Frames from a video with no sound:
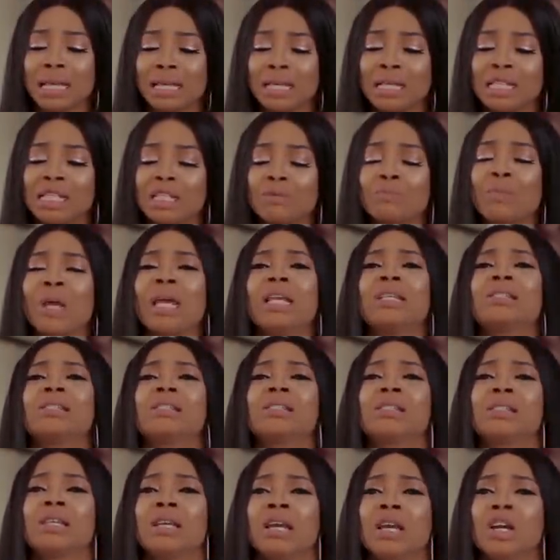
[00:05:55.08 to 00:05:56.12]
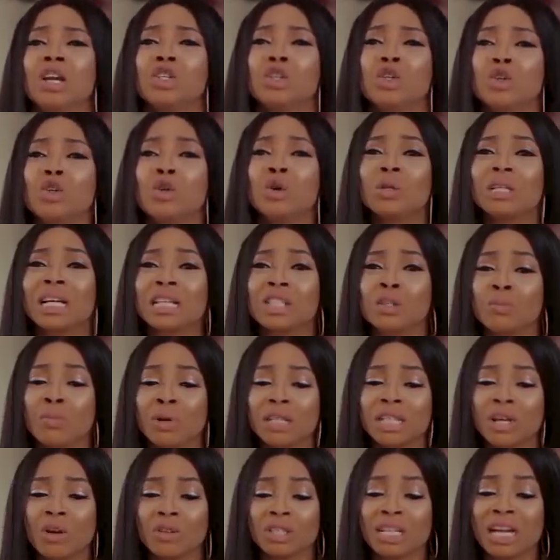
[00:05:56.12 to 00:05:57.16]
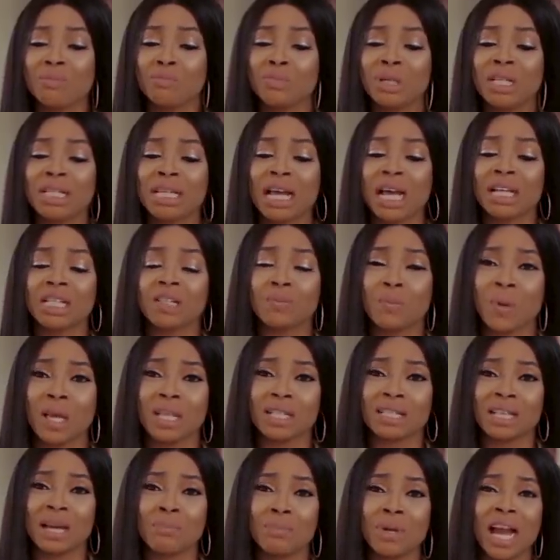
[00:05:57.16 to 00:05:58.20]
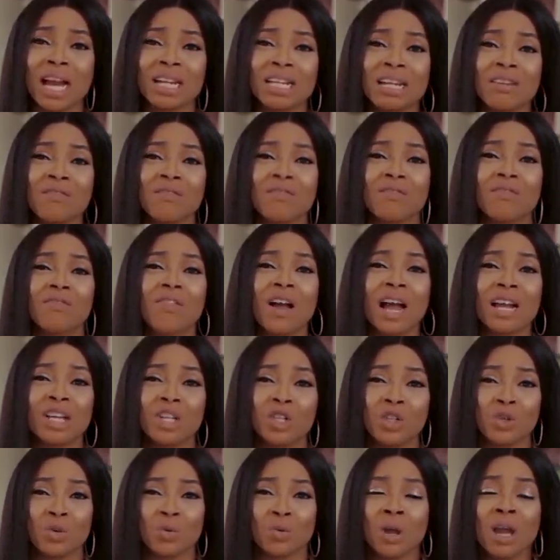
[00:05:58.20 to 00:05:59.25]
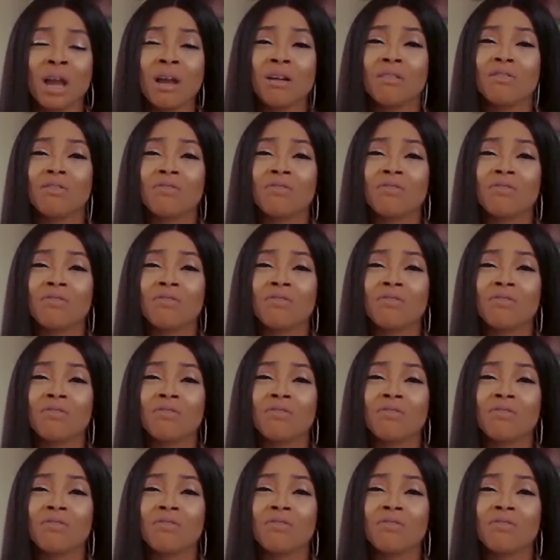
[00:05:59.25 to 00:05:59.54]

taking space. You know that somebody else can be in that space and be adding value.